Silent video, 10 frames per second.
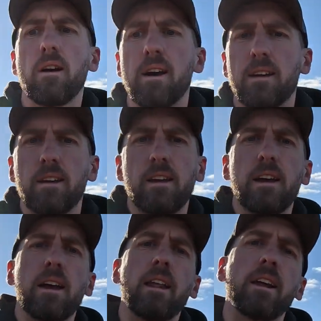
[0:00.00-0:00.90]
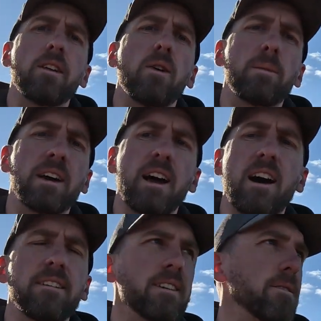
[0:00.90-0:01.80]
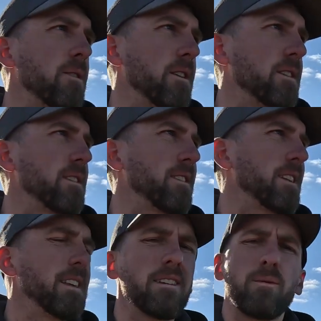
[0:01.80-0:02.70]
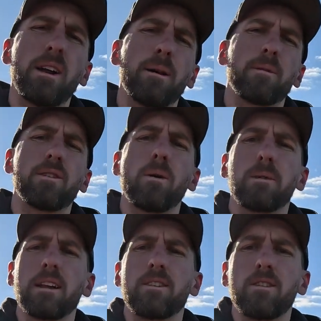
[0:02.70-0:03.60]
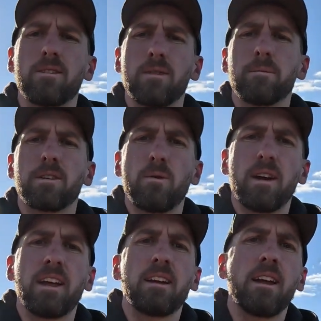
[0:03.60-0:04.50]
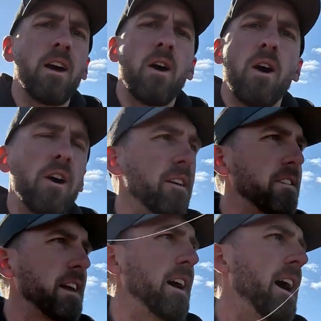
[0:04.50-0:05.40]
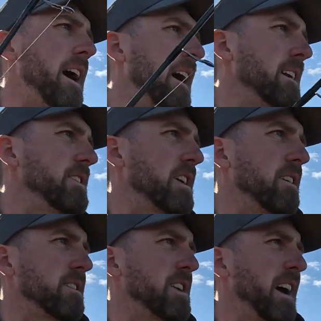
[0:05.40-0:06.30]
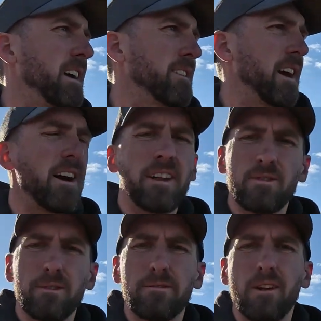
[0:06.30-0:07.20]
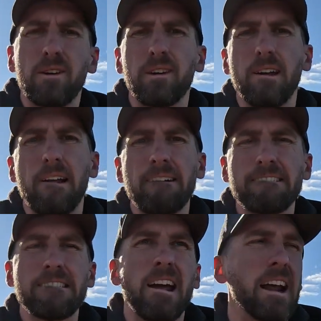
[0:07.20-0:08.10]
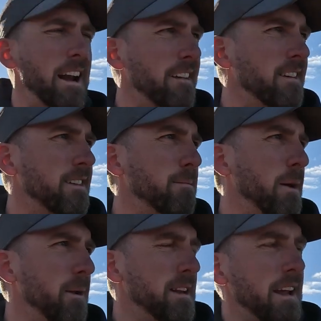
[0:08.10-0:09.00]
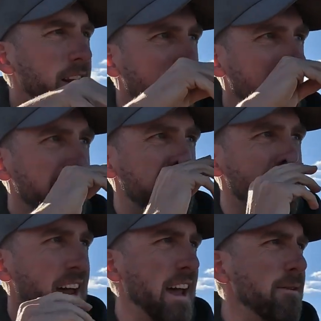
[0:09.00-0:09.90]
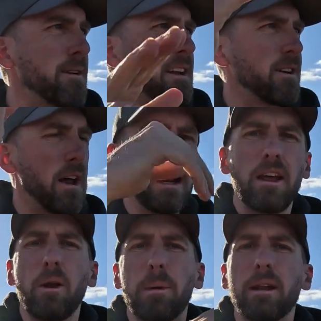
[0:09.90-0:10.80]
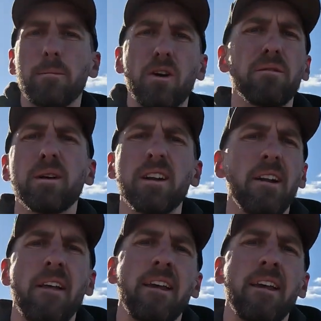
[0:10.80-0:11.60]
Alright, and then on my casting rod. So this is the one I predominantly use when I'm squidding. Honestly, I hardly chuck jags out under a float, unless it's a bit windy like it is today, where they got a little bit of movement.